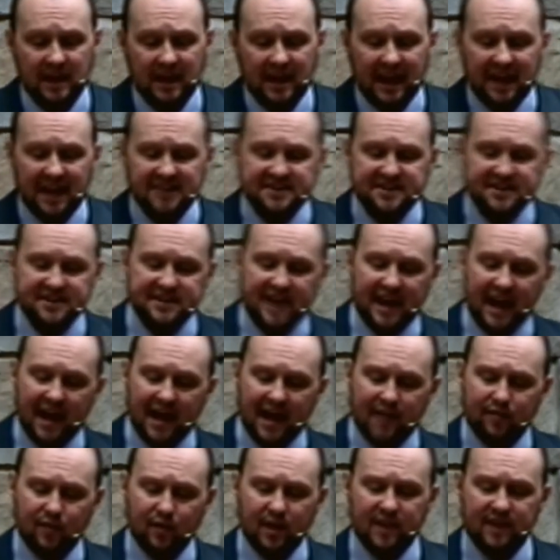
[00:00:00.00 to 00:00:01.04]
It's this
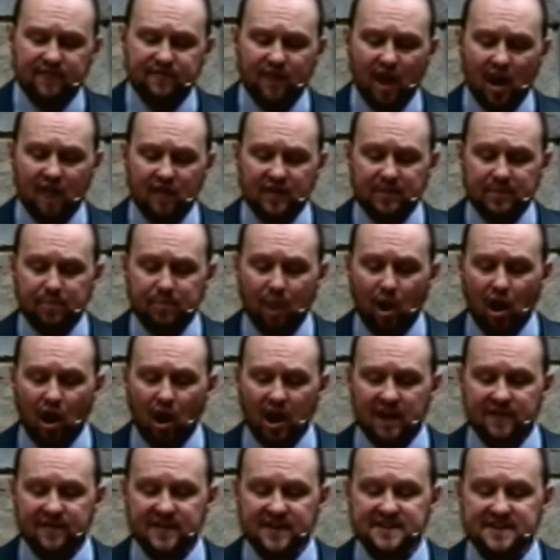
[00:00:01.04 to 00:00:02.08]
ever evolving part
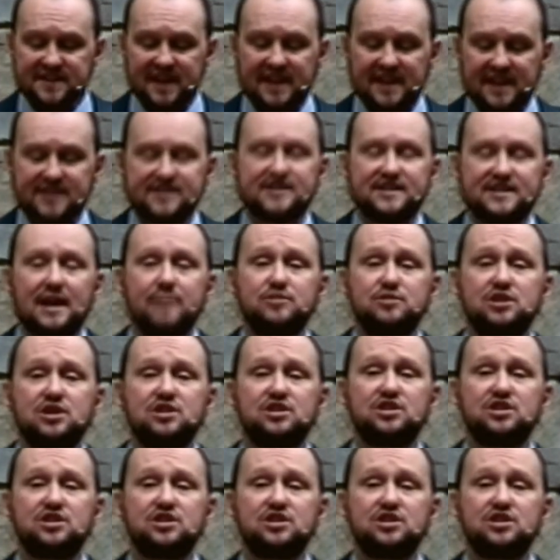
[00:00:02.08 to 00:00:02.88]
of us that is subject